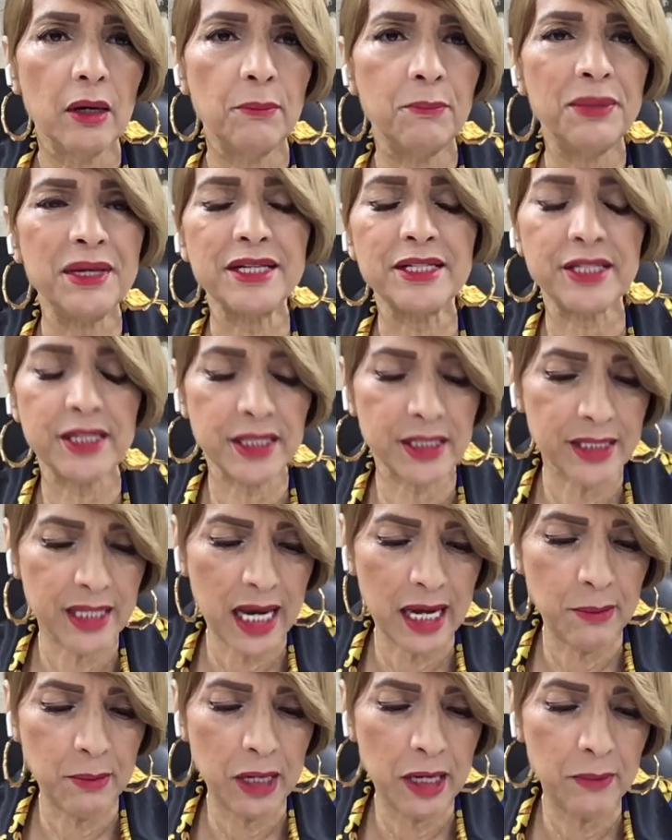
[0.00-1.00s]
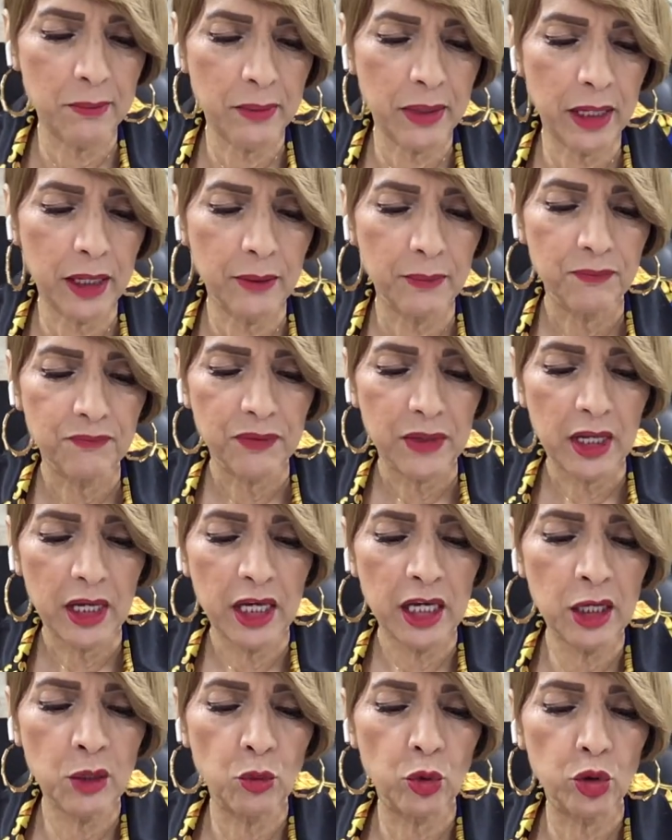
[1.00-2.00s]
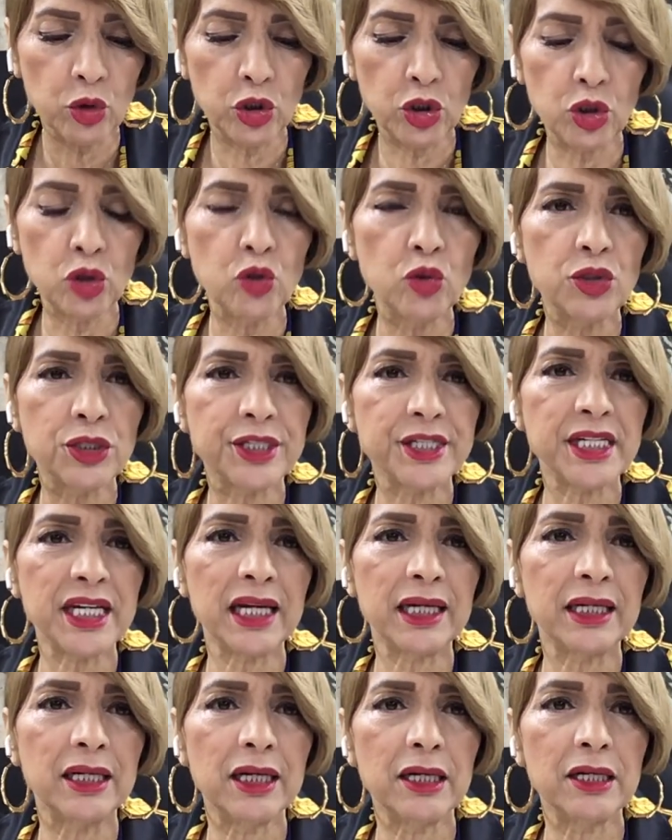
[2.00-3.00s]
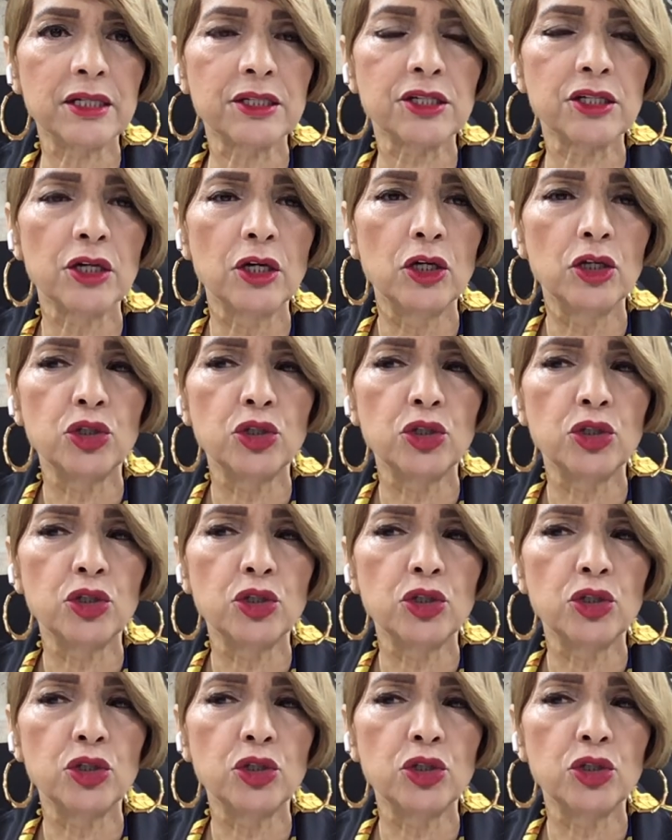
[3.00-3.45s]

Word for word: business. Amen. But he will use sickness